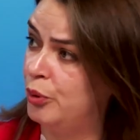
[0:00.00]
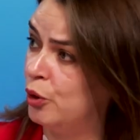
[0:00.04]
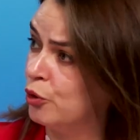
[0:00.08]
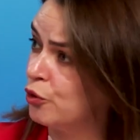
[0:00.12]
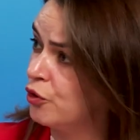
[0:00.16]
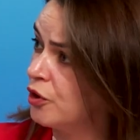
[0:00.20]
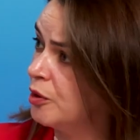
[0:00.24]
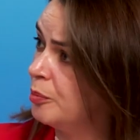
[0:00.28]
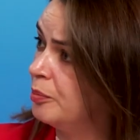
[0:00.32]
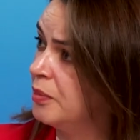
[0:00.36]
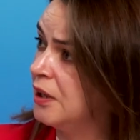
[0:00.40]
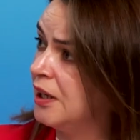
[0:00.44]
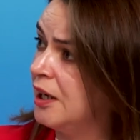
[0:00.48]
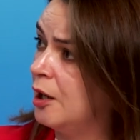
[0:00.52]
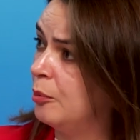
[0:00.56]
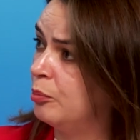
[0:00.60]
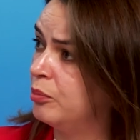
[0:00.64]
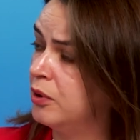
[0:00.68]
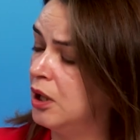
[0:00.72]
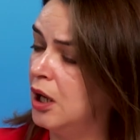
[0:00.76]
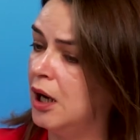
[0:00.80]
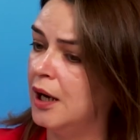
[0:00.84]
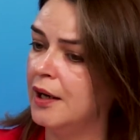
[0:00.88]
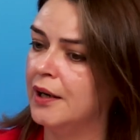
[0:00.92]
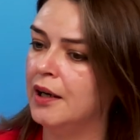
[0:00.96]
possibly
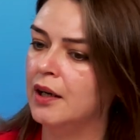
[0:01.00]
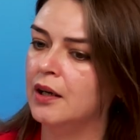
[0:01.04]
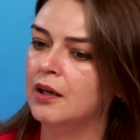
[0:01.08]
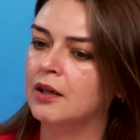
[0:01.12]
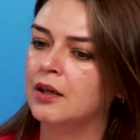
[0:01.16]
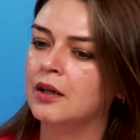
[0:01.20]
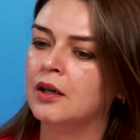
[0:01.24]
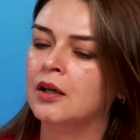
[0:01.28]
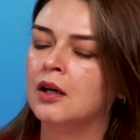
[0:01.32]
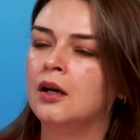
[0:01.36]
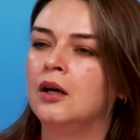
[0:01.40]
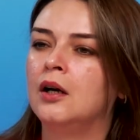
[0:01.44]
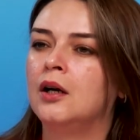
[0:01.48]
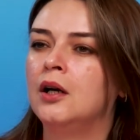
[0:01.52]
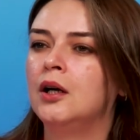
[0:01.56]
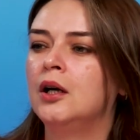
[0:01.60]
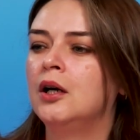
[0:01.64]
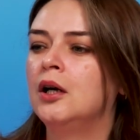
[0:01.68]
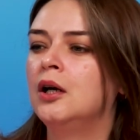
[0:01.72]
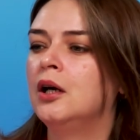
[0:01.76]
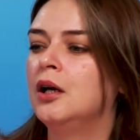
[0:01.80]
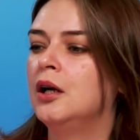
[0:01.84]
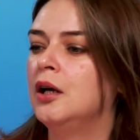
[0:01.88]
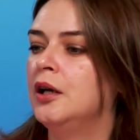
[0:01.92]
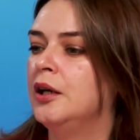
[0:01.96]
applying
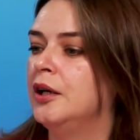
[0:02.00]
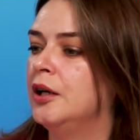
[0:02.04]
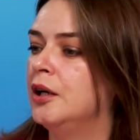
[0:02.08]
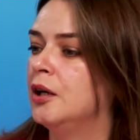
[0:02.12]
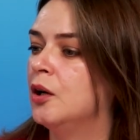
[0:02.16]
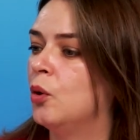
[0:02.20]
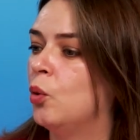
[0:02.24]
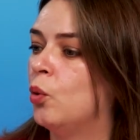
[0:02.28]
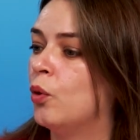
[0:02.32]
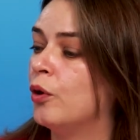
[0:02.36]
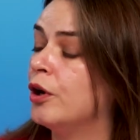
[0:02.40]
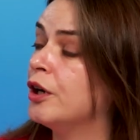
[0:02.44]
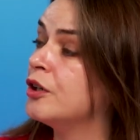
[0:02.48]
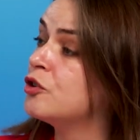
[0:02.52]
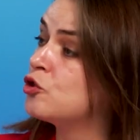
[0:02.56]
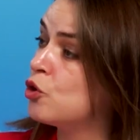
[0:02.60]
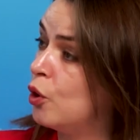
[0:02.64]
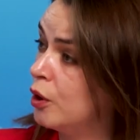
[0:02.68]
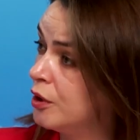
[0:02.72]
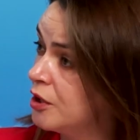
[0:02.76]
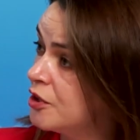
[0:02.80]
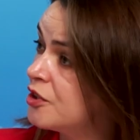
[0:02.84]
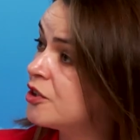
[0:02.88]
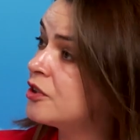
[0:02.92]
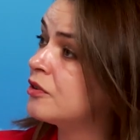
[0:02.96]
uh, or
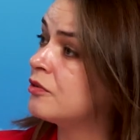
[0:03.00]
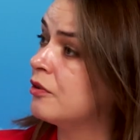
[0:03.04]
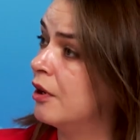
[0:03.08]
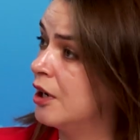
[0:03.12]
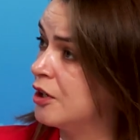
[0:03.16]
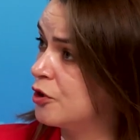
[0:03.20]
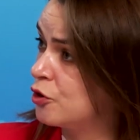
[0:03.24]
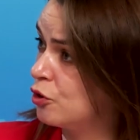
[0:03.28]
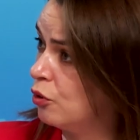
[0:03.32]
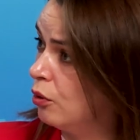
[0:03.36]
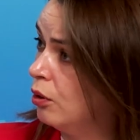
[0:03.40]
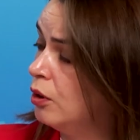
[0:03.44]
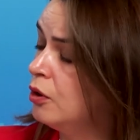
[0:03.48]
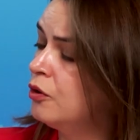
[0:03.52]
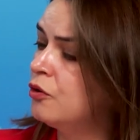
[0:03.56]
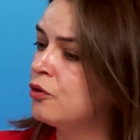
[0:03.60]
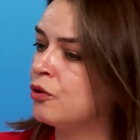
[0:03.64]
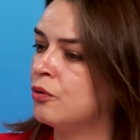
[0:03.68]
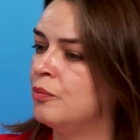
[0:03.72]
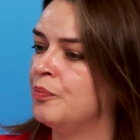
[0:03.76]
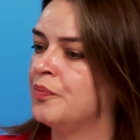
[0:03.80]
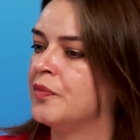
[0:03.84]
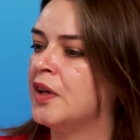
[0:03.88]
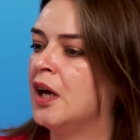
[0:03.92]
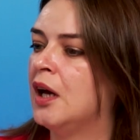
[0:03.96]
tonnage
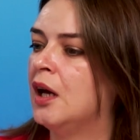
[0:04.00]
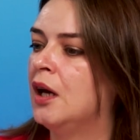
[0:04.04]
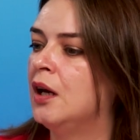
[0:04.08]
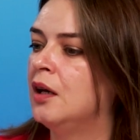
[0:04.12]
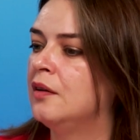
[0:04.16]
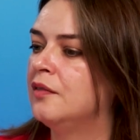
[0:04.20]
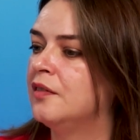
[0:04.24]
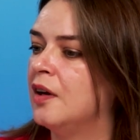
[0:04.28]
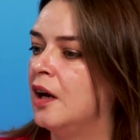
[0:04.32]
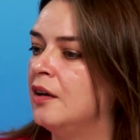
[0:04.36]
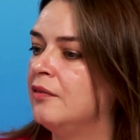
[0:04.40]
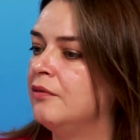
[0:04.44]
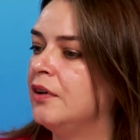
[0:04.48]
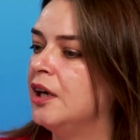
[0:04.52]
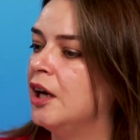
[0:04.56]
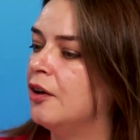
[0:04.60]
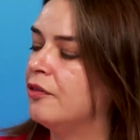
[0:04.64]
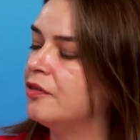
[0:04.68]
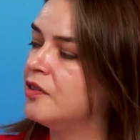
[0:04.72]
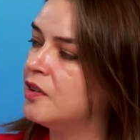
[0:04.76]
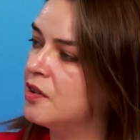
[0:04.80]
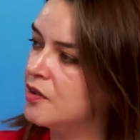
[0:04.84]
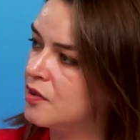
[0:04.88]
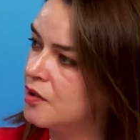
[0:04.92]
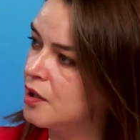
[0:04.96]
thresholds. Then we
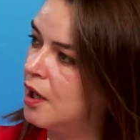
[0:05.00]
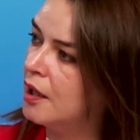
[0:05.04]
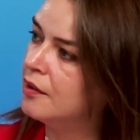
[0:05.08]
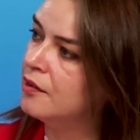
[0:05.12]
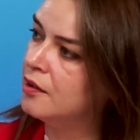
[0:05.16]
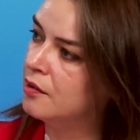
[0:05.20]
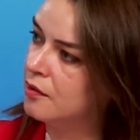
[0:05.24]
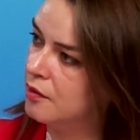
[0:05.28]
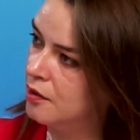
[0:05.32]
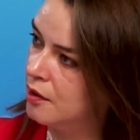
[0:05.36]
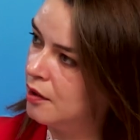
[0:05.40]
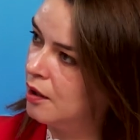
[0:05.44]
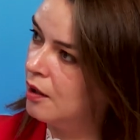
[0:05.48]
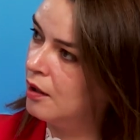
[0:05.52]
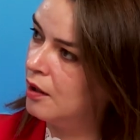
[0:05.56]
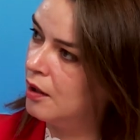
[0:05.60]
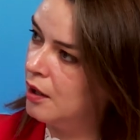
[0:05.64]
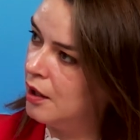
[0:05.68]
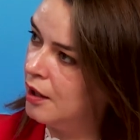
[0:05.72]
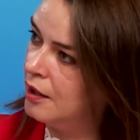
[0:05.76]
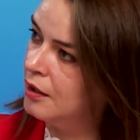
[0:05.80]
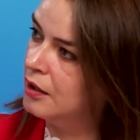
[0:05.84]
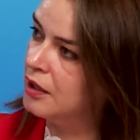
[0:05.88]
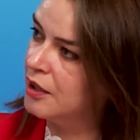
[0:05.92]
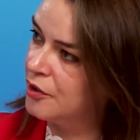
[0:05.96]
have decided
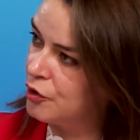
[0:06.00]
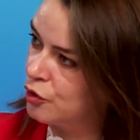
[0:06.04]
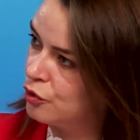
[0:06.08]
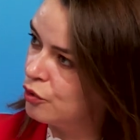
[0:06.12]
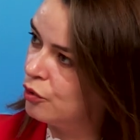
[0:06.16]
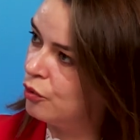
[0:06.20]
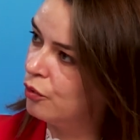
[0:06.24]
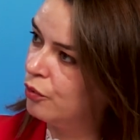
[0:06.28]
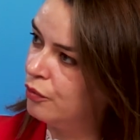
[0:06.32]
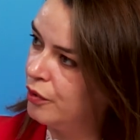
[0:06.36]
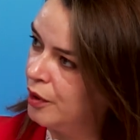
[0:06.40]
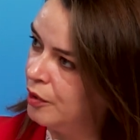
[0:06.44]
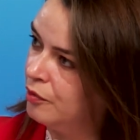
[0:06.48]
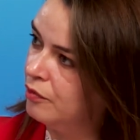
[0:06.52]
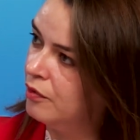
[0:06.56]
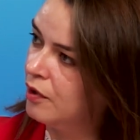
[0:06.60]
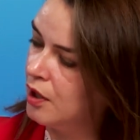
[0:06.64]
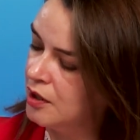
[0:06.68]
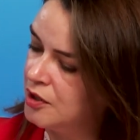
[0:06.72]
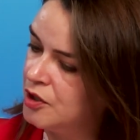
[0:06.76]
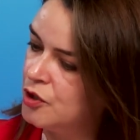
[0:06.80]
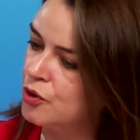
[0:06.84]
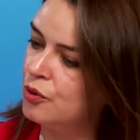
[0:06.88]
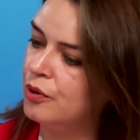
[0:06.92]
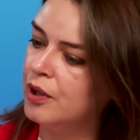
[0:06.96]
uh, a list of
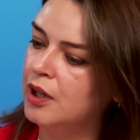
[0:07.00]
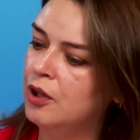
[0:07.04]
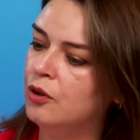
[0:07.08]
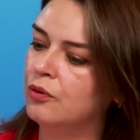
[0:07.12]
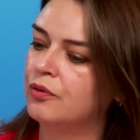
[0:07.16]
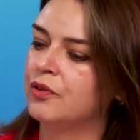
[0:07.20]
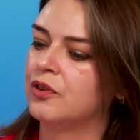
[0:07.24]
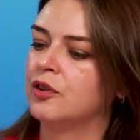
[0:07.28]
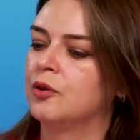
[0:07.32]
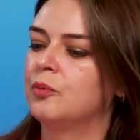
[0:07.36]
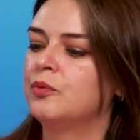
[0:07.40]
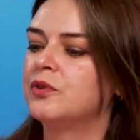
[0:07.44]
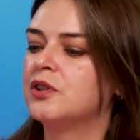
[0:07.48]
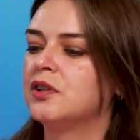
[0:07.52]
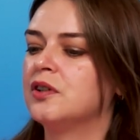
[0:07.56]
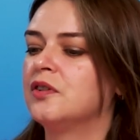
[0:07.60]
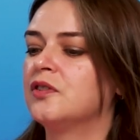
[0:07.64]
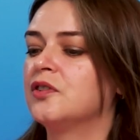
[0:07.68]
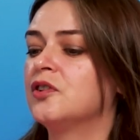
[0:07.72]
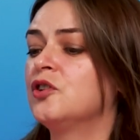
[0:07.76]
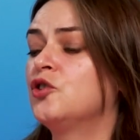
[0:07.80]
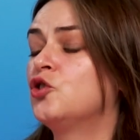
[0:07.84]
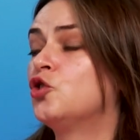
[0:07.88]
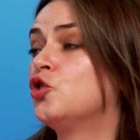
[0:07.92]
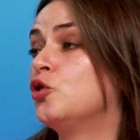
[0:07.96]
inventory of
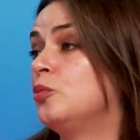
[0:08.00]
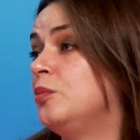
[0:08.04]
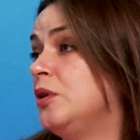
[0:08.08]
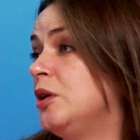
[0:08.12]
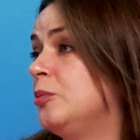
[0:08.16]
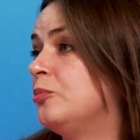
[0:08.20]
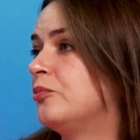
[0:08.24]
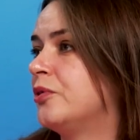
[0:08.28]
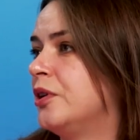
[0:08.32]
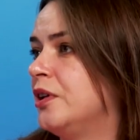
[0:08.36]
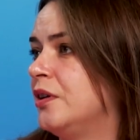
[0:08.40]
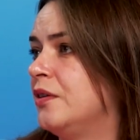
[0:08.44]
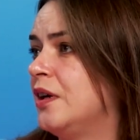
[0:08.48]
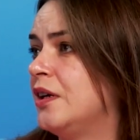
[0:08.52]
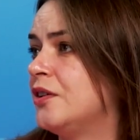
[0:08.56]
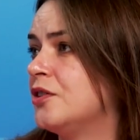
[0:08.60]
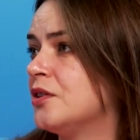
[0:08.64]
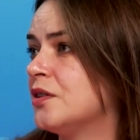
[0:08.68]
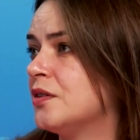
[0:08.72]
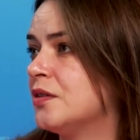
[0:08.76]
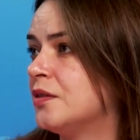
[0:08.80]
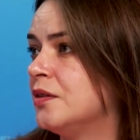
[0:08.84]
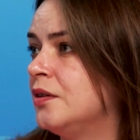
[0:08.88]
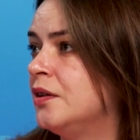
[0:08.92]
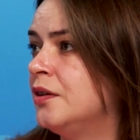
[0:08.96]
substances to be
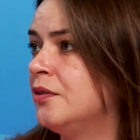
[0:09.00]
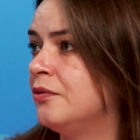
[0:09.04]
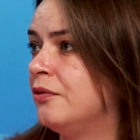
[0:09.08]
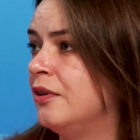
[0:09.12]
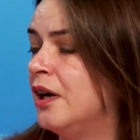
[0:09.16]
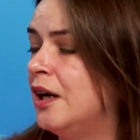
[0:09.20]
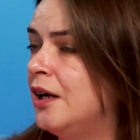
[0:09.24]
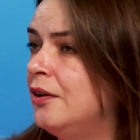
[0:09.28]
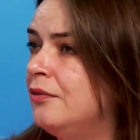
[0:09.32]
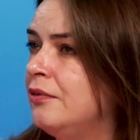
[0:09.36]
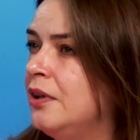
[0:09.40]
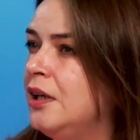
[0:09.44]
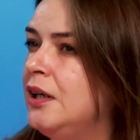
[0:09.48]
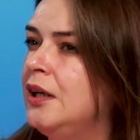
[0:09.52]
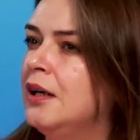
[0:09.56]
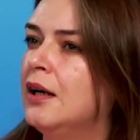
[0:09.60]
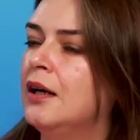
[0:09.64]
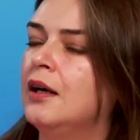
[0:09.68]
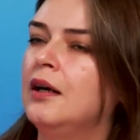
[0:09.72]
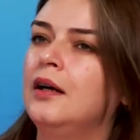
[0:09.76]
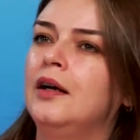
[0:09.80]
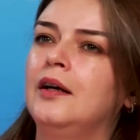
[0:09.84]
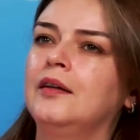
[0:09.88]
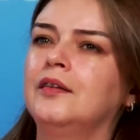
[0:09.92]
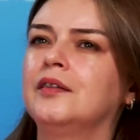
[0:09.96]
pre-registered where
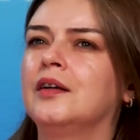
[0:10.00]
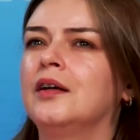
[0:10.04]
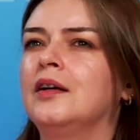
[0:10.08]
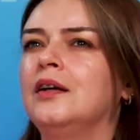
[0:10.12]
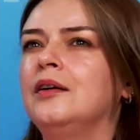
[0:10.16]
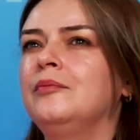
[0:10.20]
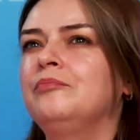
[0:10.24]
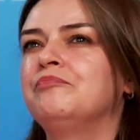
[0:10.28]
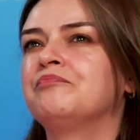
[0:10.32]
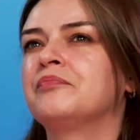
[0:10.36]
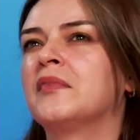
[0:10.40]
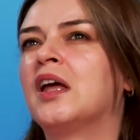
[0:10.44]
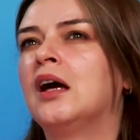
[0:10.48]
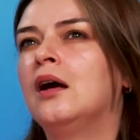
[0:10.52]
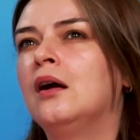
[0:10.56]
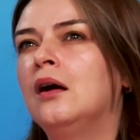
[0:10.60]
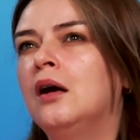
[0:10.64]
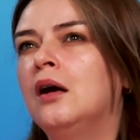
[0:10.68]
we uh, had an um,